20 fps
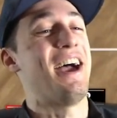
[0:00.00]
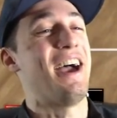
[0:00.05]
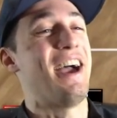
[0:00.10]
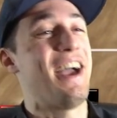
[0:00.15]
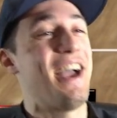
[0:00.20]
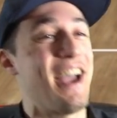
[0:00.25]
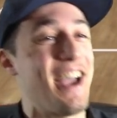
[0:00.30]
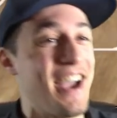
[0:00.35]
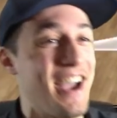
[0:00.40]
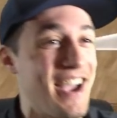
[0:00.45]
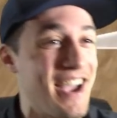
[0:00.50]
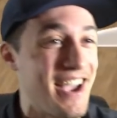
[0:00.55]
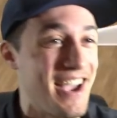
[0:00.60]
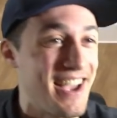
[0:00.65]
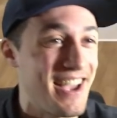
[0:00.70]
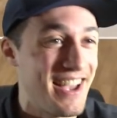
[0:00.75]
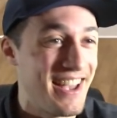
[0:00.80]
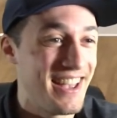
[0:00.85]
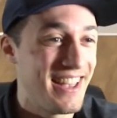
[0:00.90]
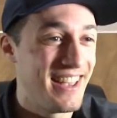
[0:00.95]

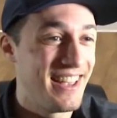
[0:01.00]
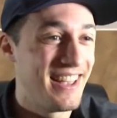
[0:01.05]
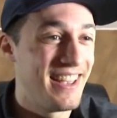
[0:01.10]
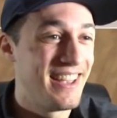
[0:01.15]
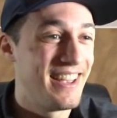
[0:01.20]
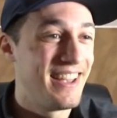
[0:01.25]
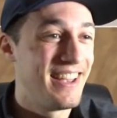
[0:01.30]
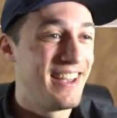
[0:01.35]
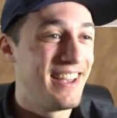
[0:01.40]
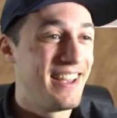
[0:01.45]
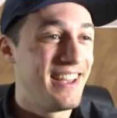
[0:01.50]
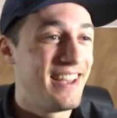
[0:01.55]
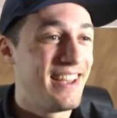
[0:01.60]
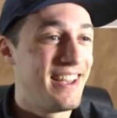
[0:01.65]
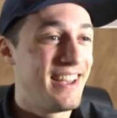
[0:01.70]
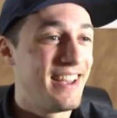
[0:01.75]
(silence)